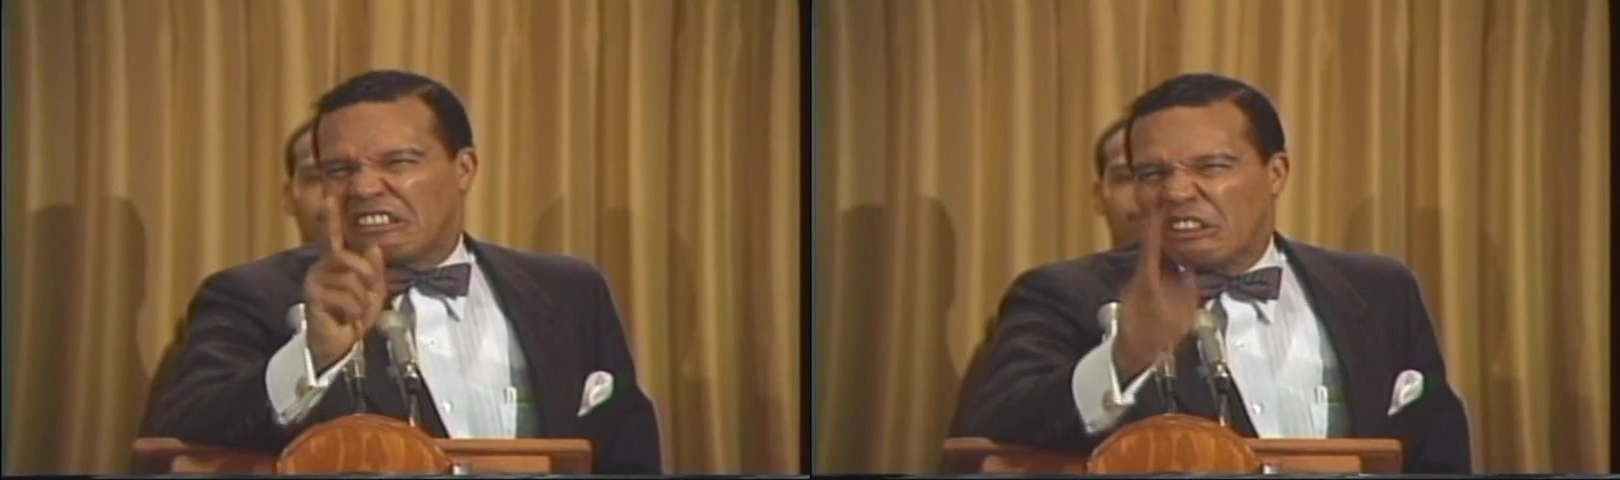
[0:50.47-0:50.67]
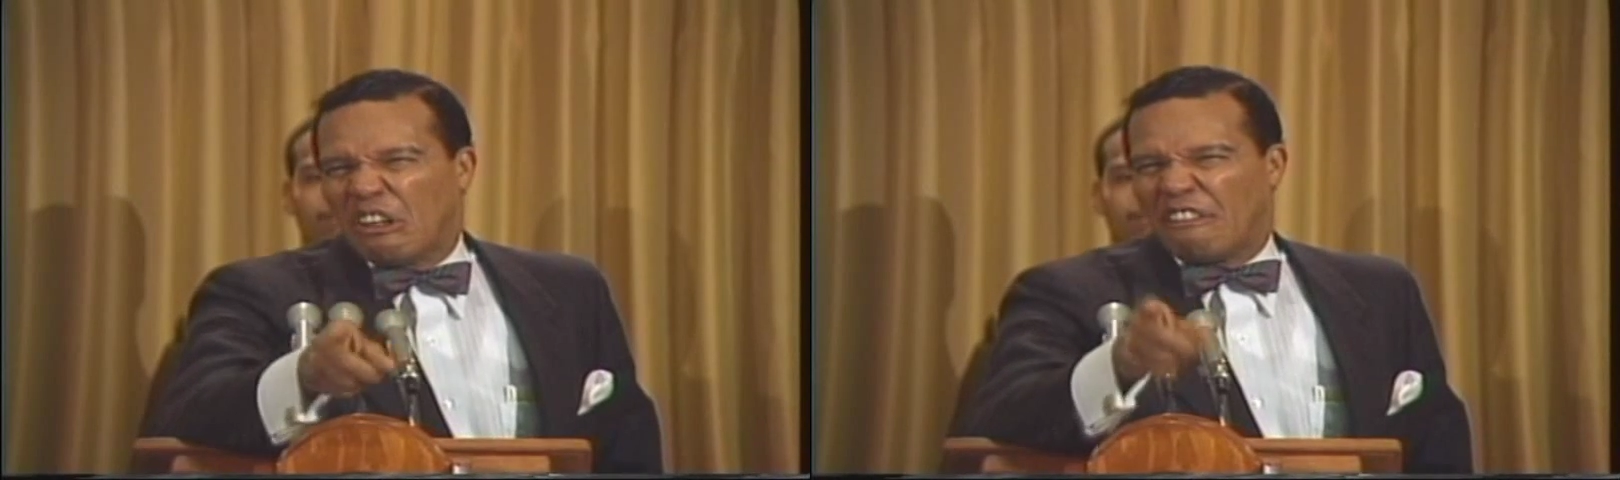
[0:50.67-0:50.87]

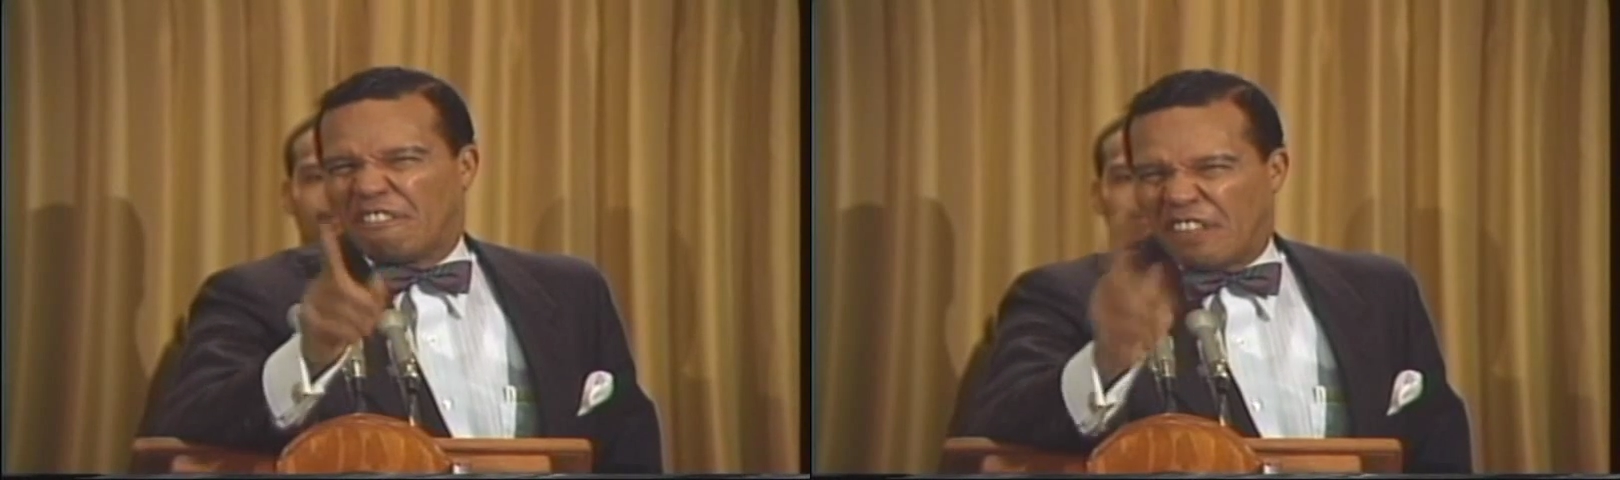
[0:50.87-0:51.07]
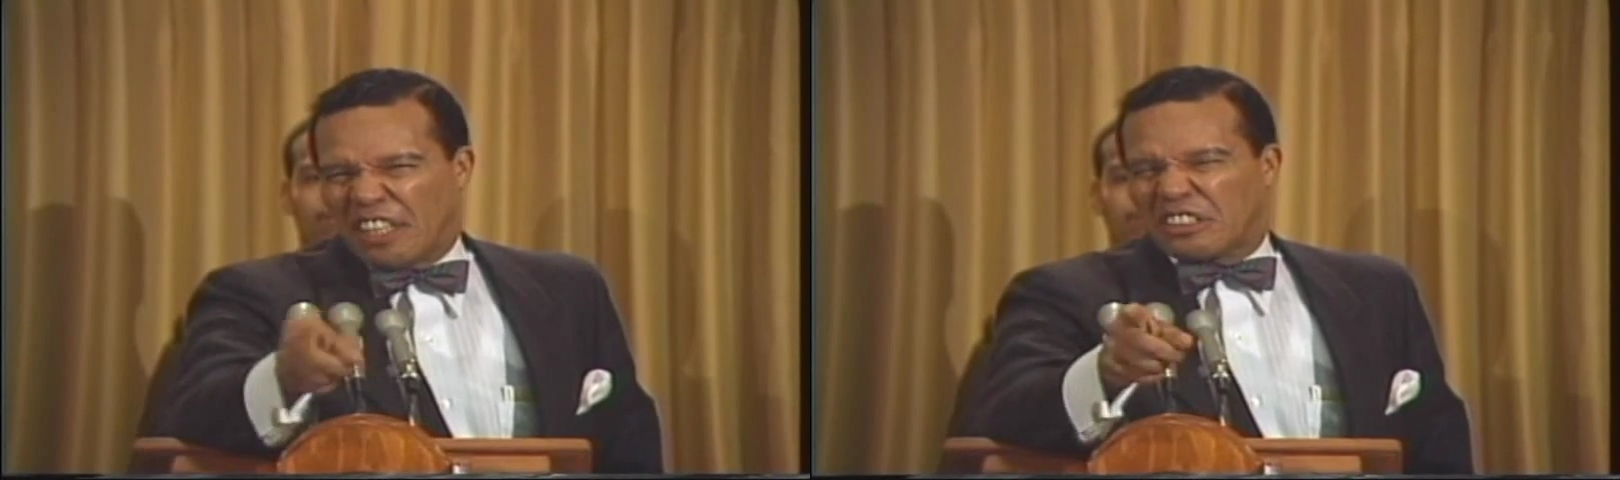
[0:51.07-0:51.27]
you are
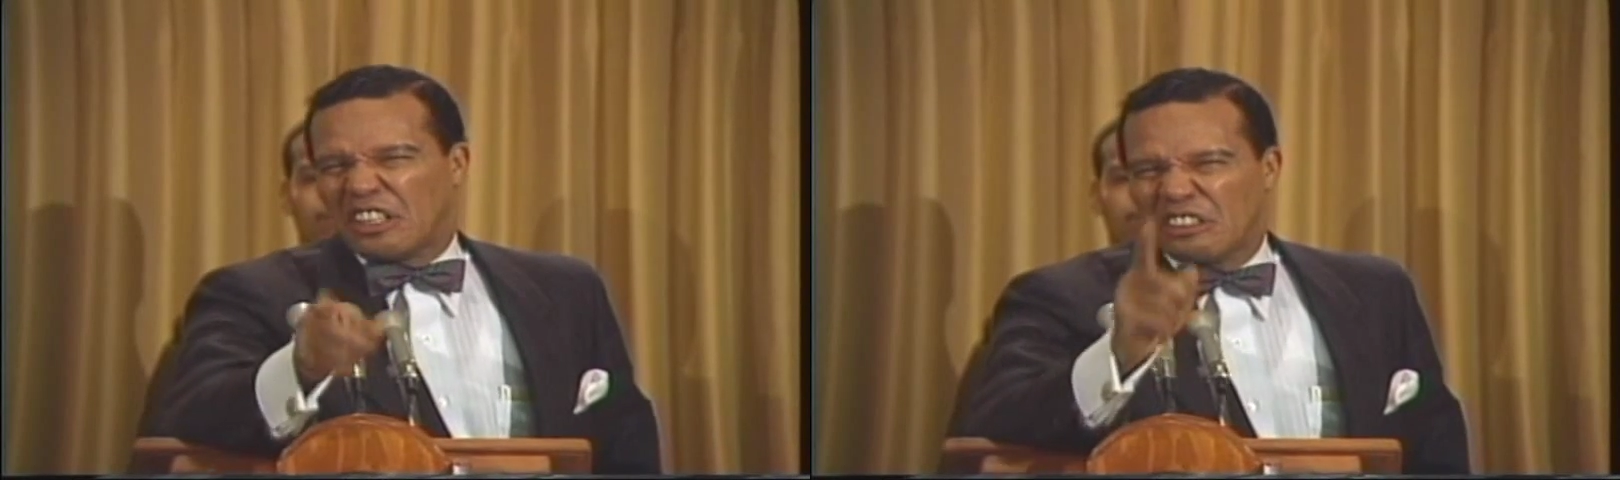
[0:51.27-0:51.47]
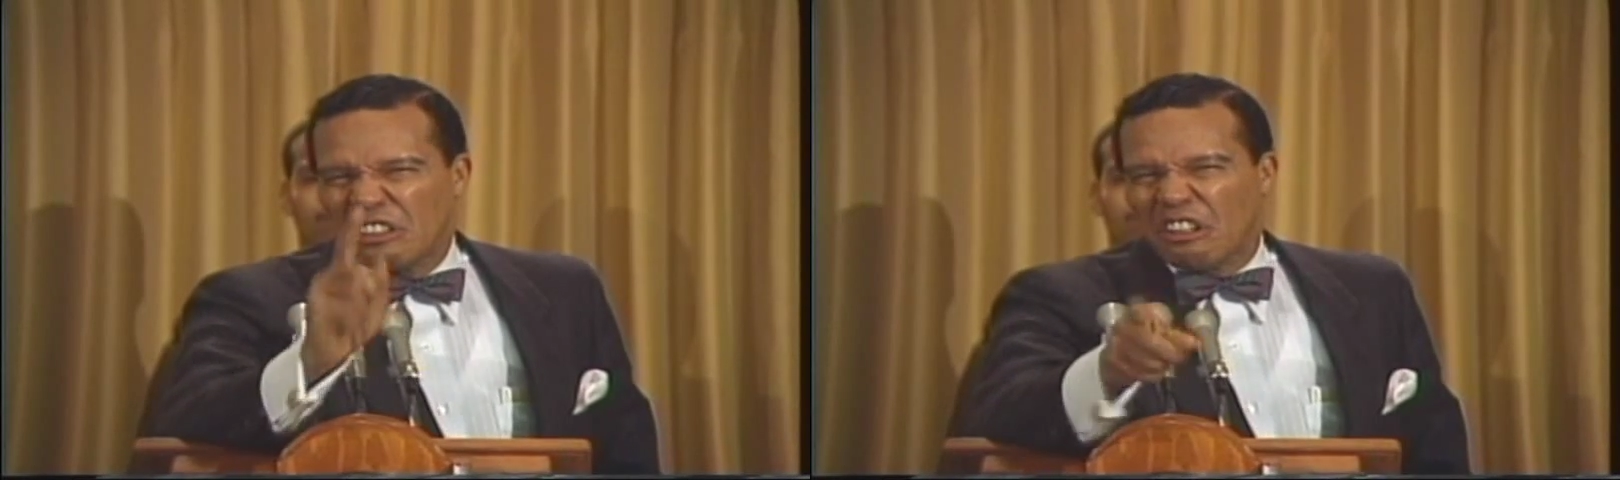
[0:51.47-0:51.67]
this,
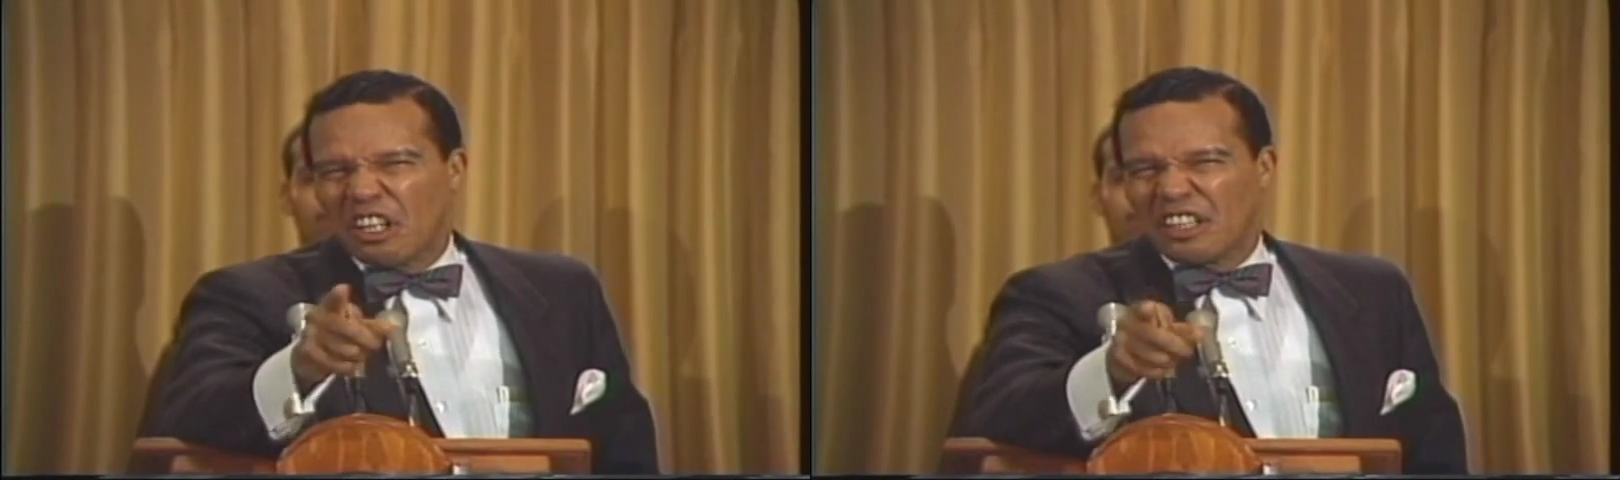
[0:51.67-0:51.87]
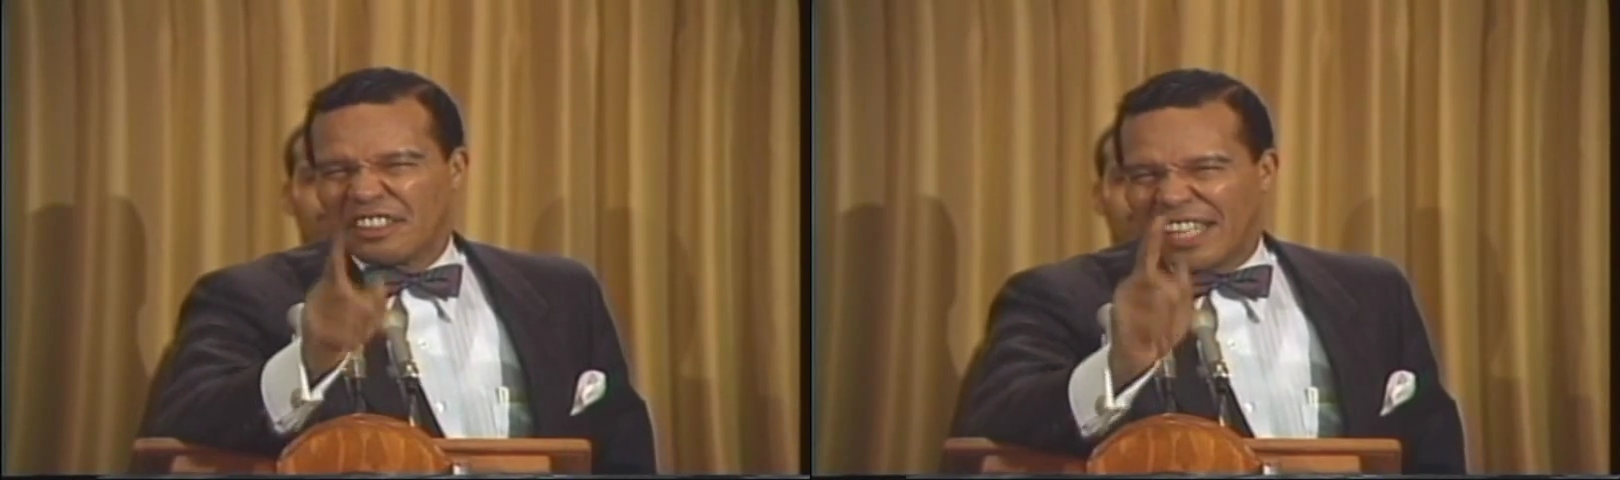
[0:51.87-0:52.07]
you
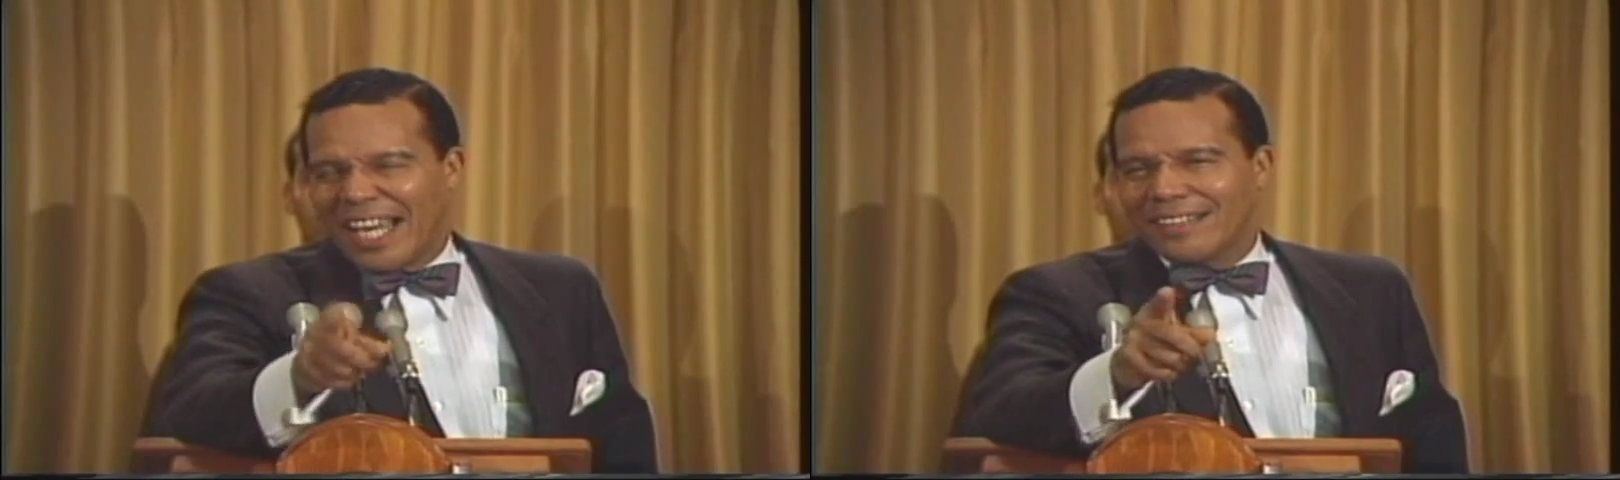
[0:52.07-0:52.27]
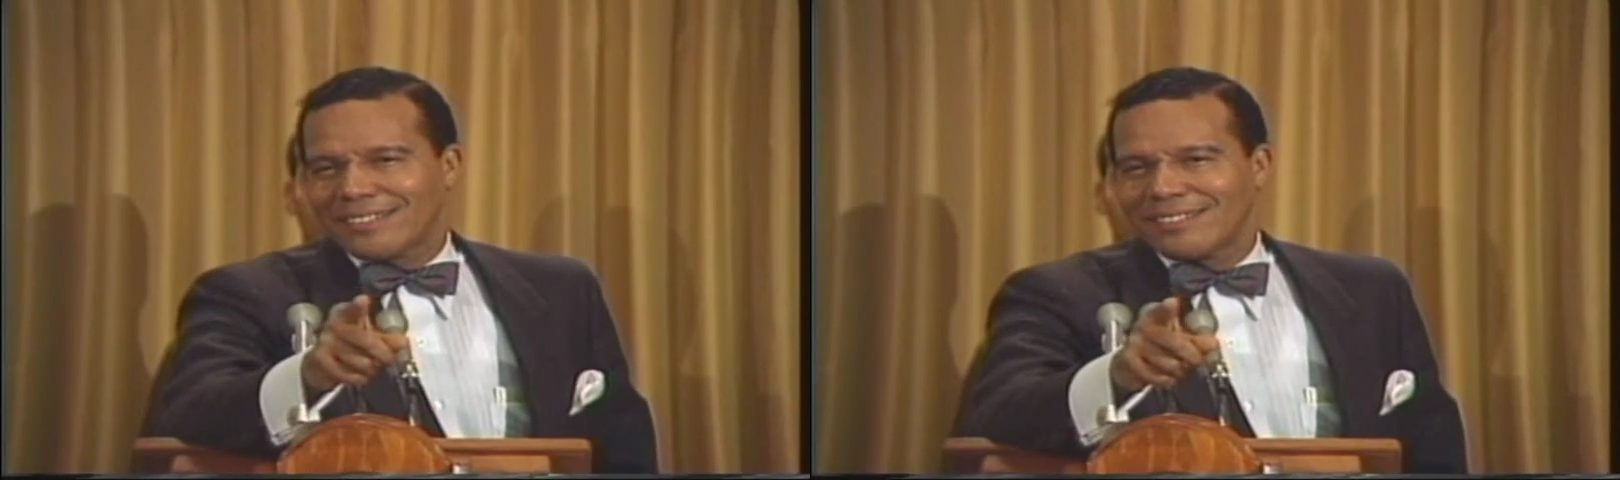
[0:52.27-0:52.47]
are
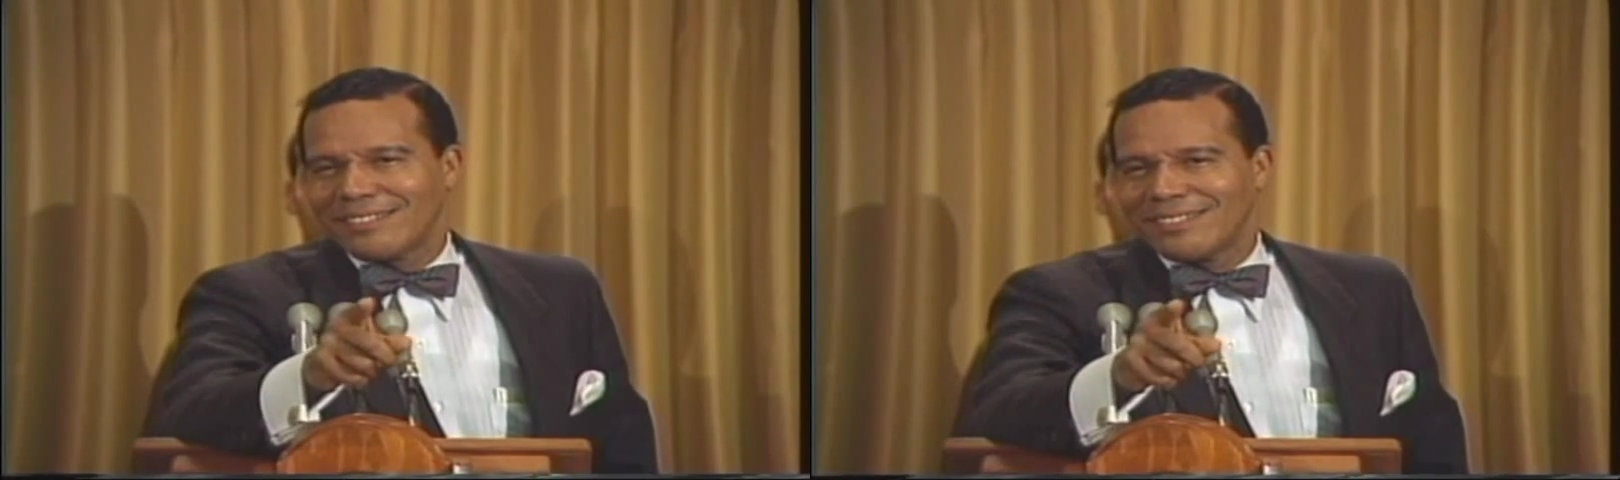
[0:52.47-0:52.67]
that.